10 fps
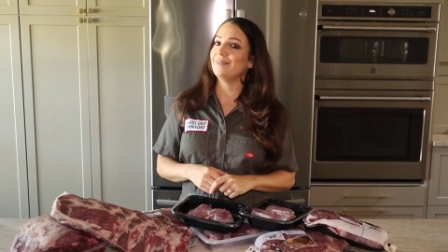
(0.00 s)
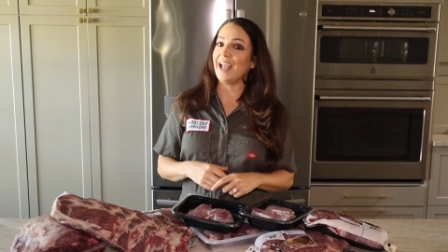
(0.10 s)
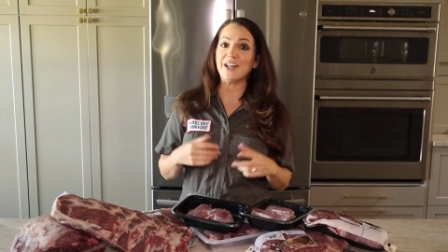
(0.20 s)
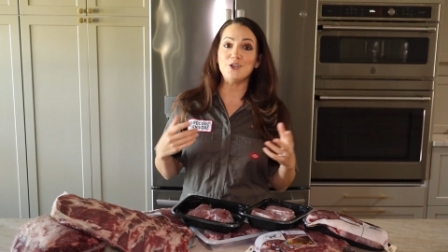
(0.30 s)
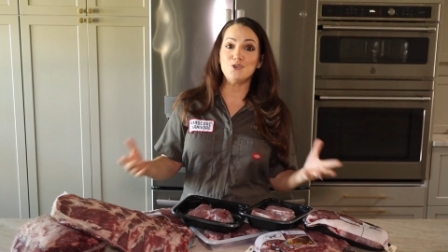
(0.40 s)

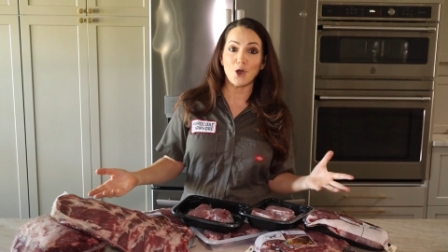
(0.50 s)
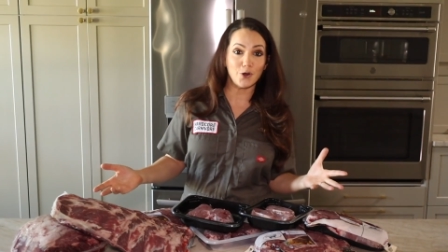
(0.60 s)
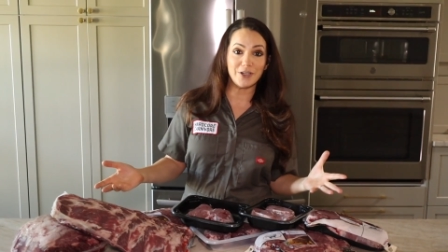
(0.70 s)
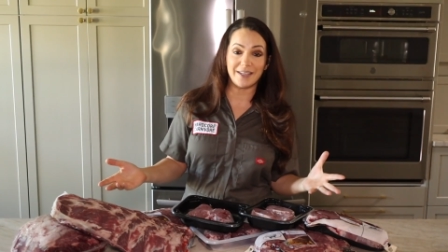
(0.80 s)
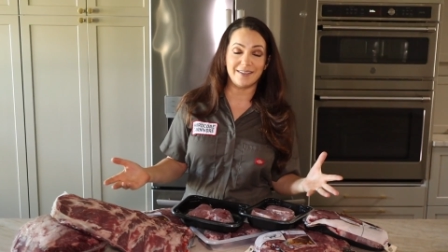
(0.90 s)
And you
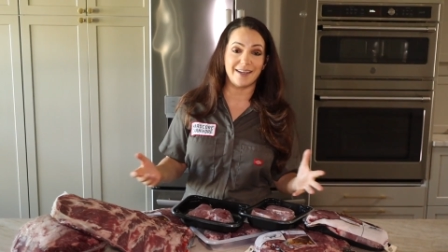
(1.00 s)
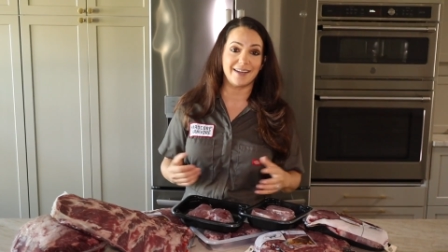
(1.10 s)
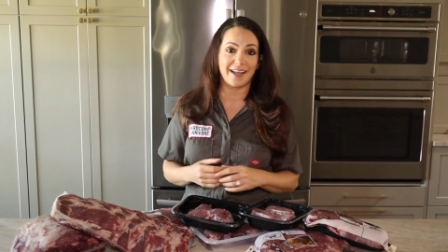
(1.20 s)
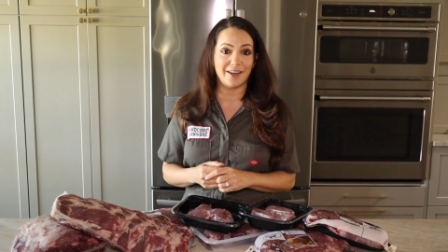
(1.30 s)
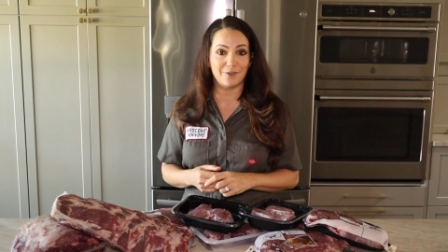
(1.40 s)
don't need a
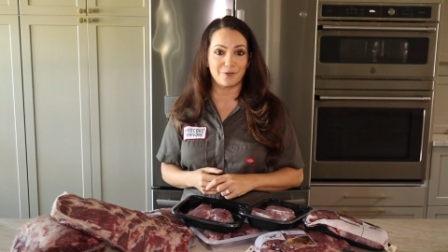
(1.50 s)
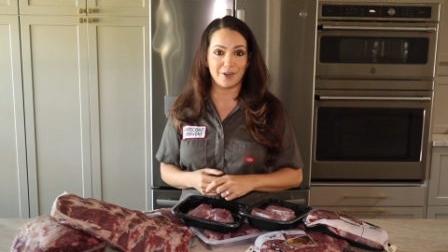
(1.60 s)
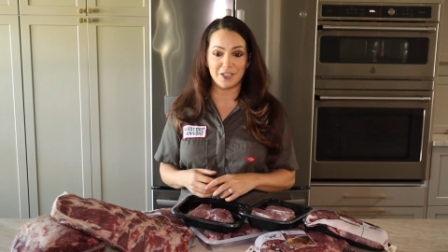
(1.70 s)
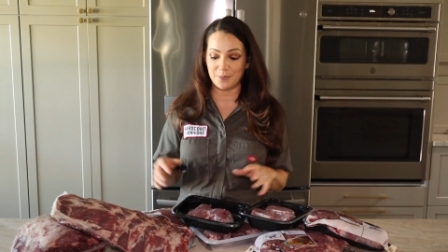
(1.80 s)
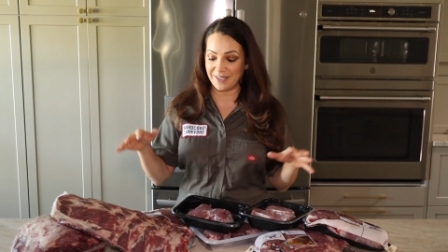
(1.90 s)
dedicated
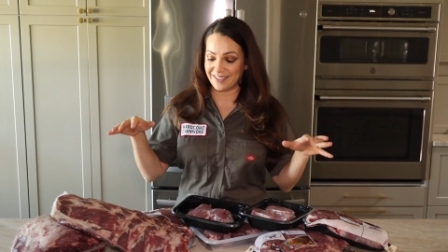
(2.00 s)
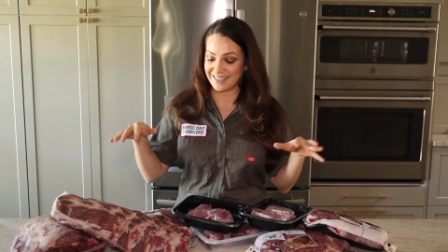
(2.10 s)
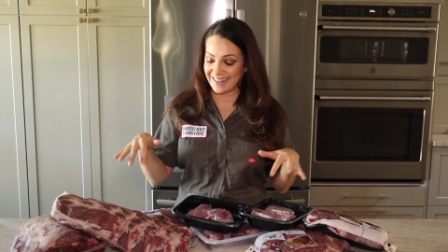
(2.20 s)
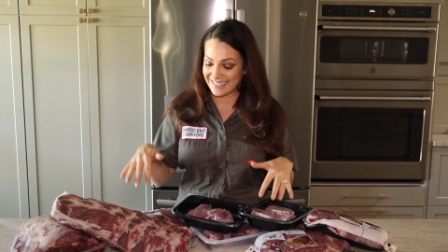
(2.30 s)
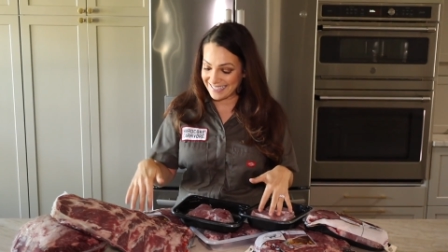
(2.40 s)
fridge because
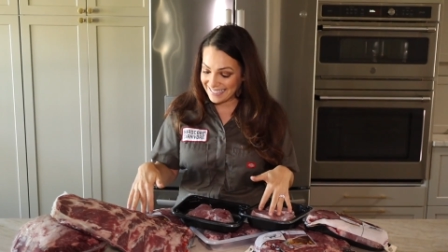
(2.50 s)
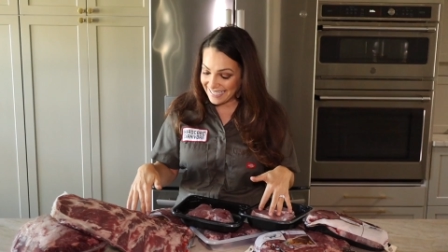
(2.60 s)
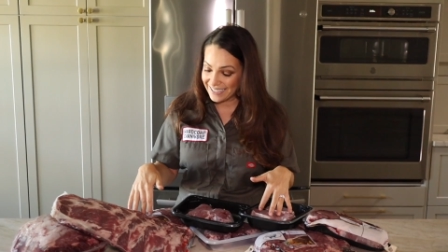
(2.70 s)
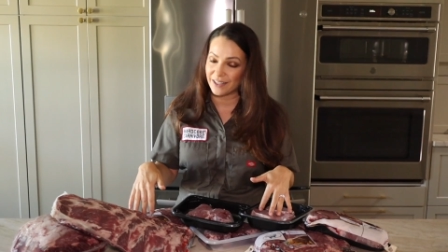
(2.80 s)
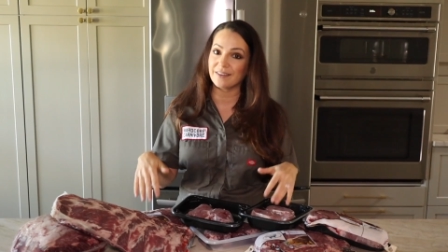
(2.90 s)
the
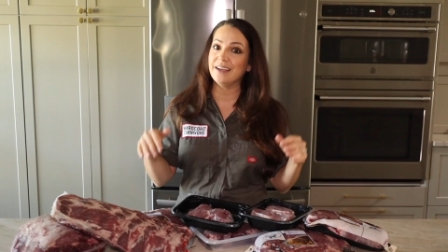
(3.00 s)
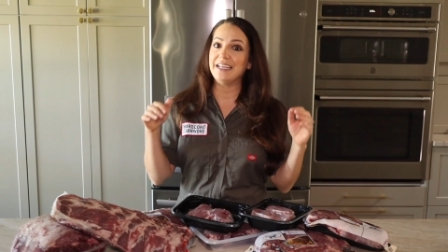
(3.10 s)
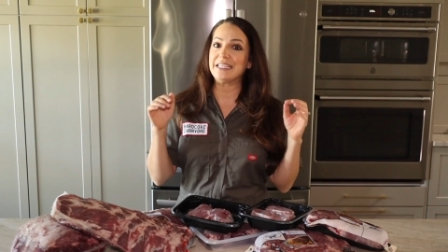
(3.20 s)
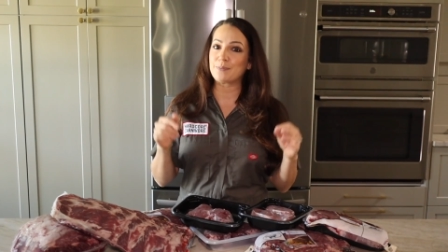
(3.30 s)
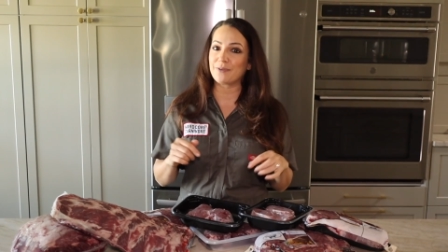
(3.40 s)
seal
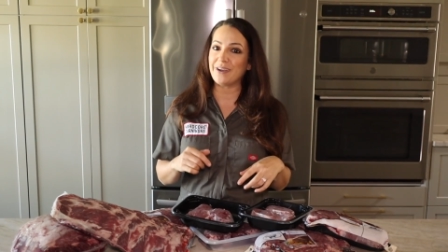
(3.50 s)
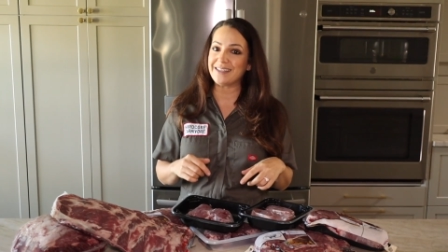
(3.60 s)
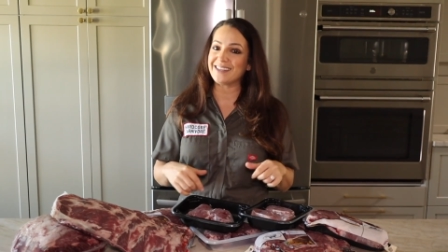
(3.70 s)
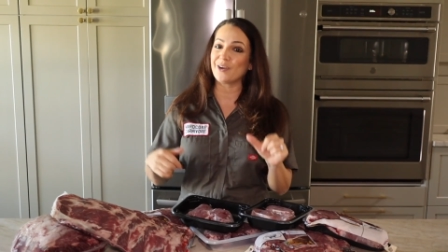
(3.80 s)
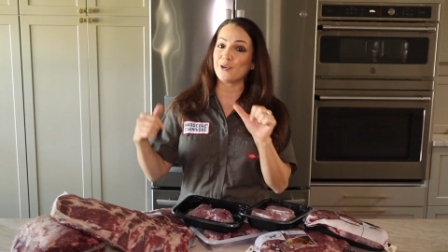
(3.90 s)
is
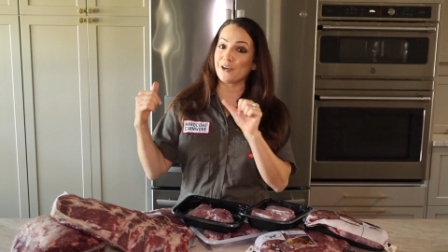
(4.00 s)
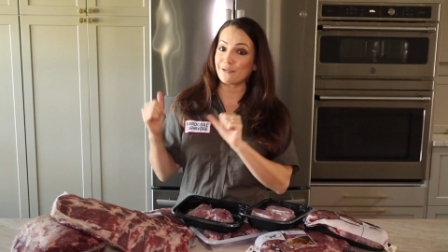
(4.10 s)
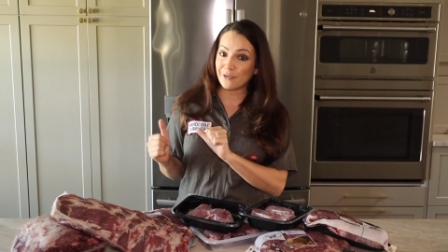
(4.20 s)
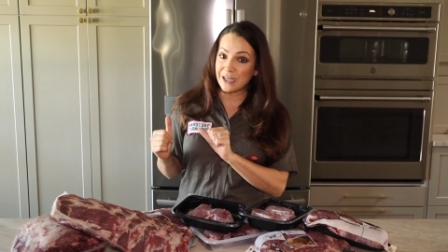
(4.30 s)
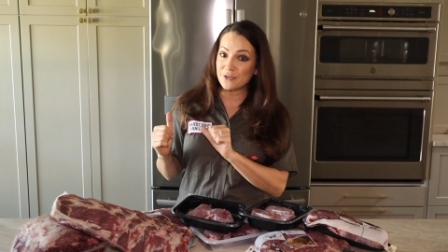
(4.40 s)
preventing all your
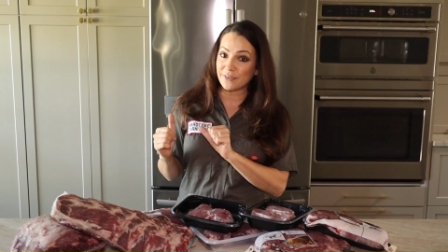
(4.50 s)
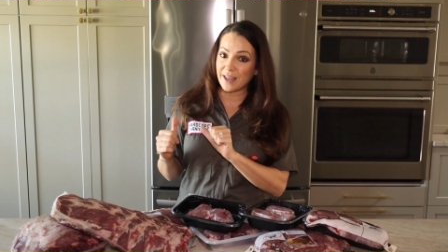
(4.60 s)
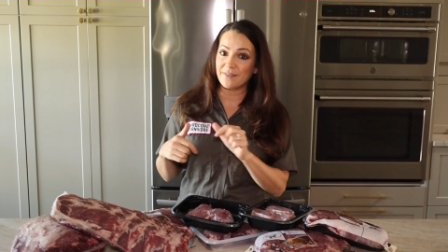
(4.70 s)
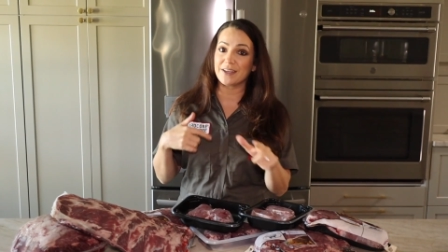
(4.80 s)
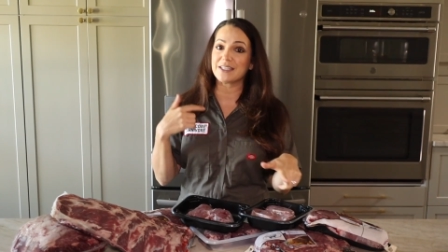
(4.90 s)
fridge
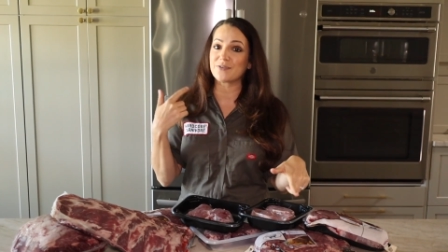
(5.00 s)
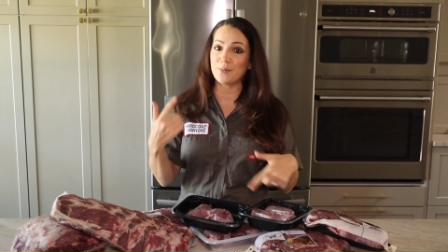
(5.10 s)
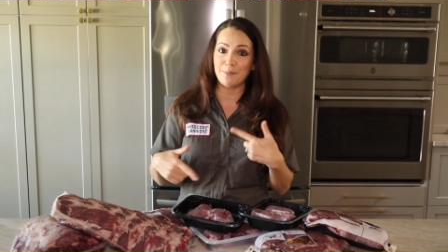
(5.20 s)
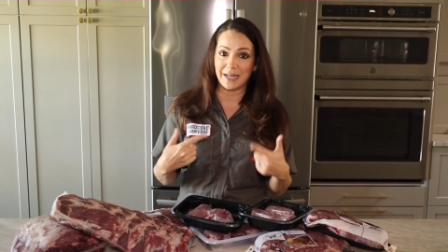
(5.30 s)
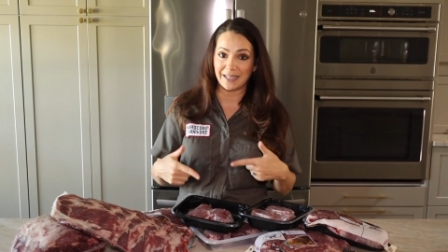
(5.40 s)
flavors
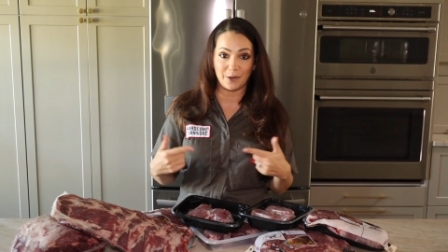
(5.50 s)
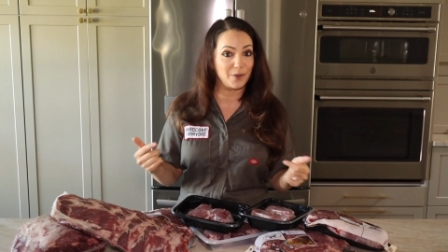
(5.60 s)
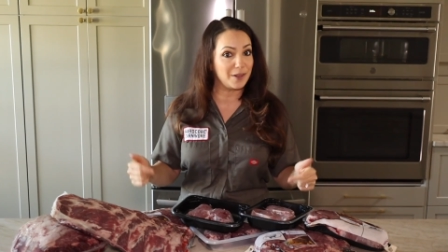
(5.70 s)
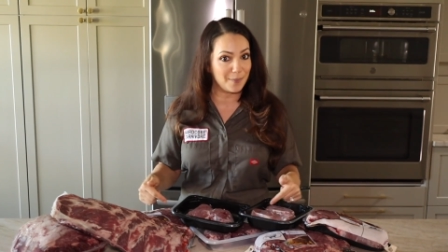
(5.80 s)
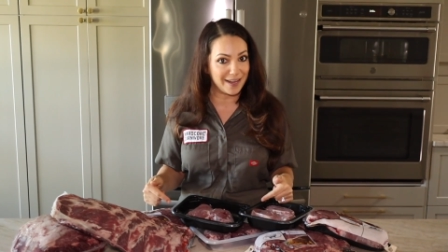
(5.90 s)
from mingling
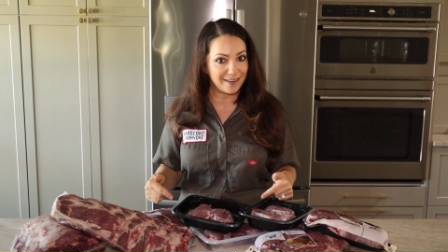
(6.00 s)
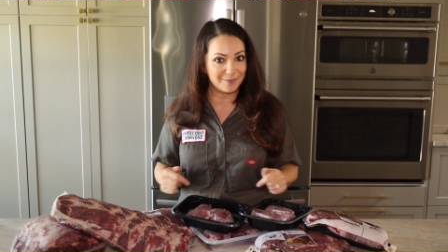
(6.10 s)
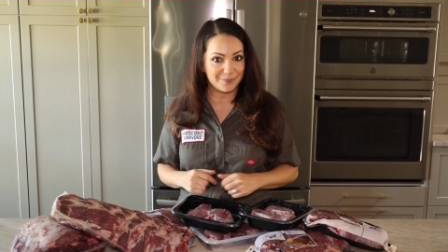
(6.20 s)
with your meat.